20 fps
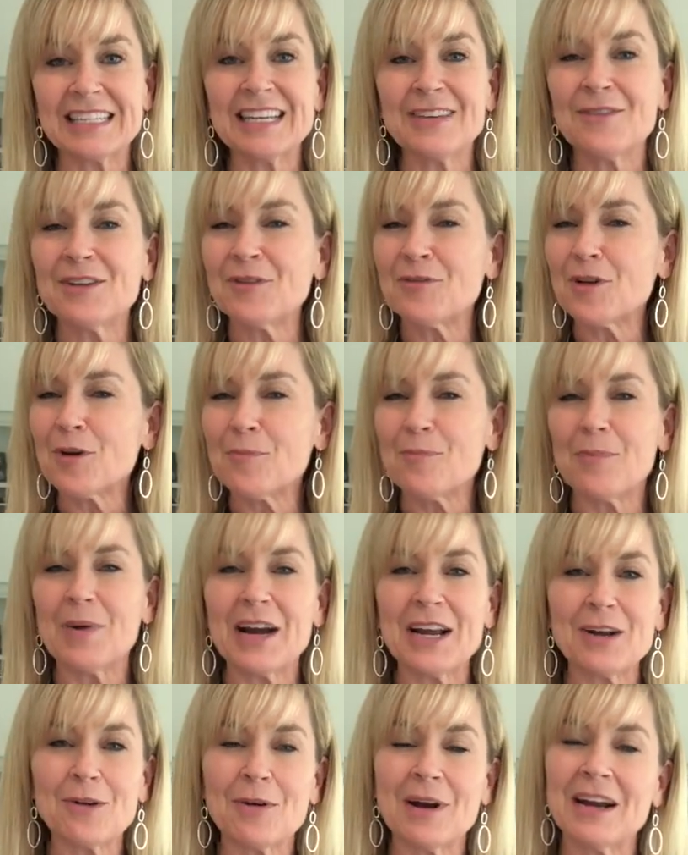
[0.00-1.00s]
Even if you're
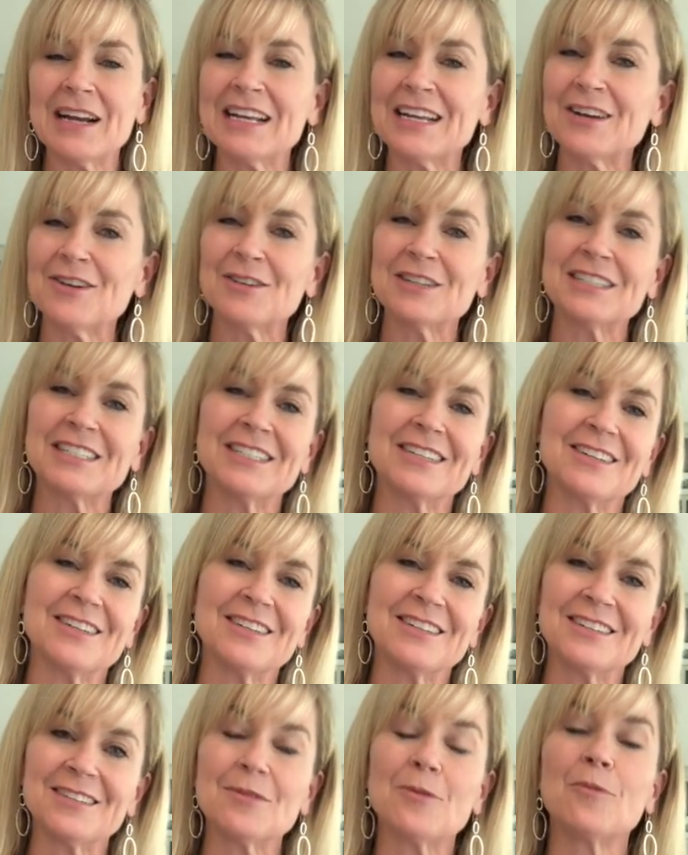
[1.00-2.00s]
bike riding, you're an
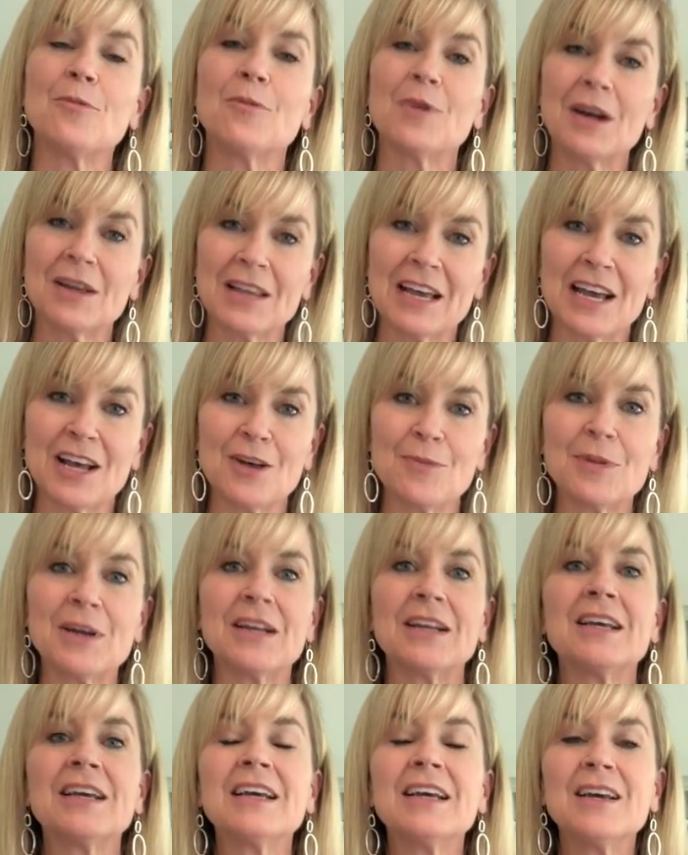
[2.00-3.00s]
adult, wear the
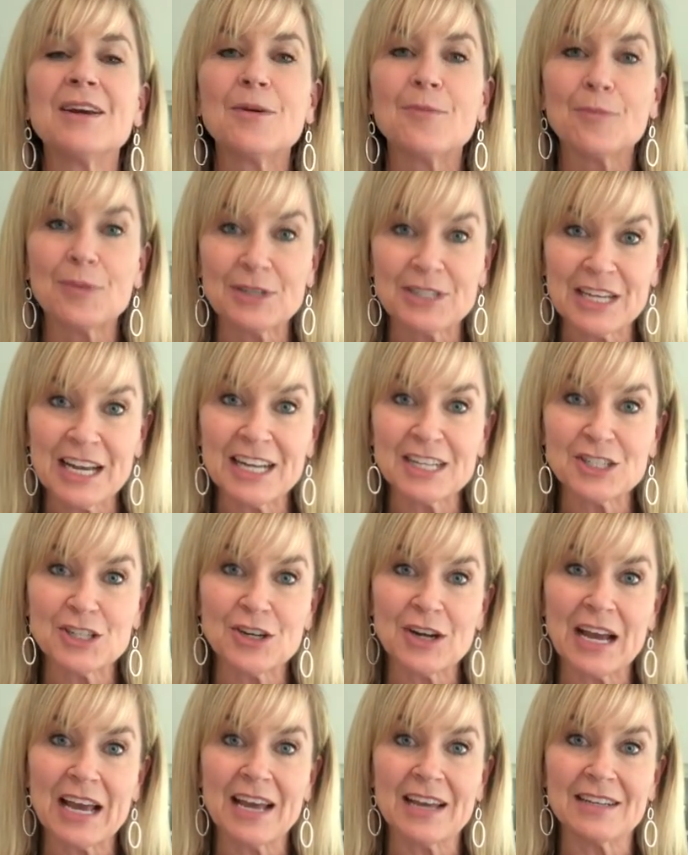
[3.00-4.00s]
helmet, protect
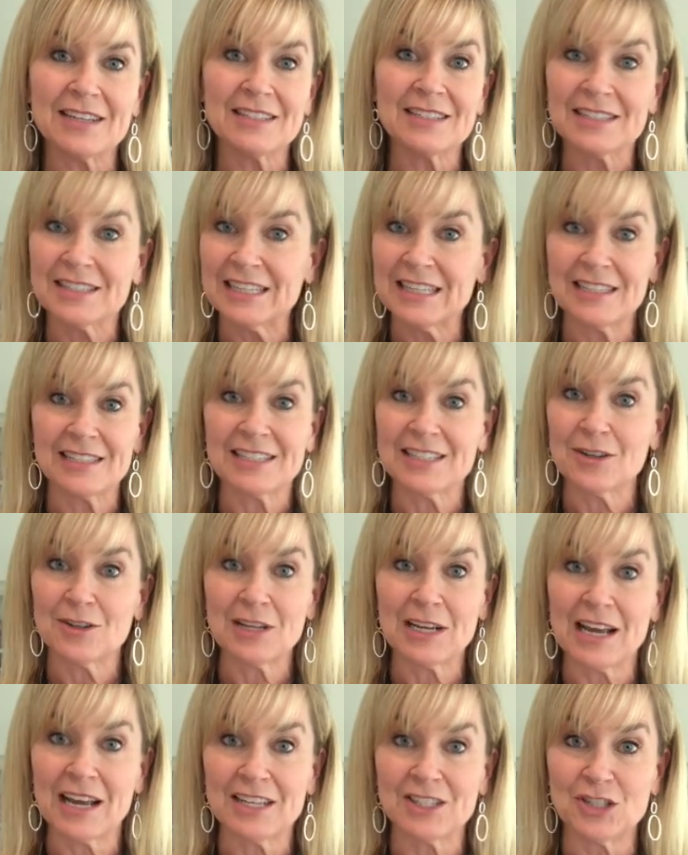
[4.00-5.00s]
your head. And so it's the
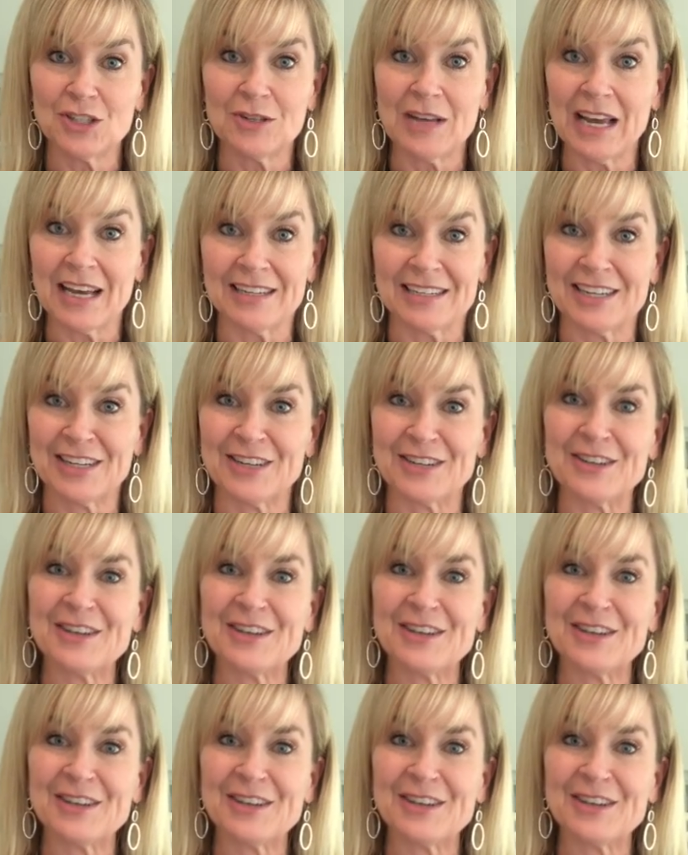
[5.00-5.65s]
only head you get.